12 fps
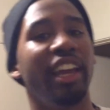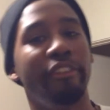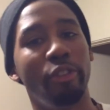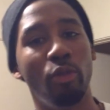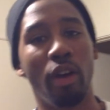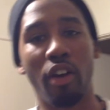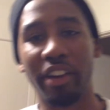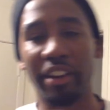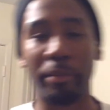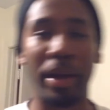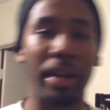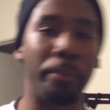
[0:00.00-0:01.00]
everywhere on
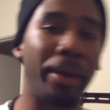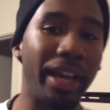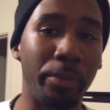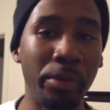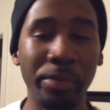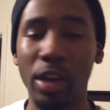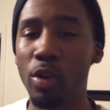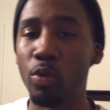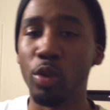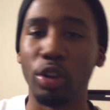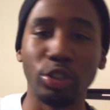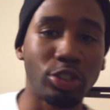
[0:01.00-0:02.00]
everybody page. Put me on
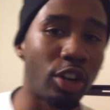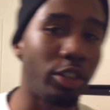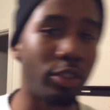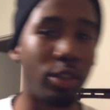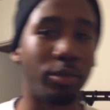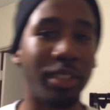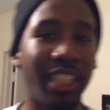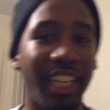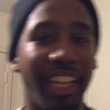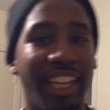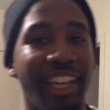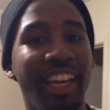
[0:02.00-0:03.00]
World Star, you know what I'm
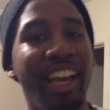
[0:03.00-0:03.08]
saying?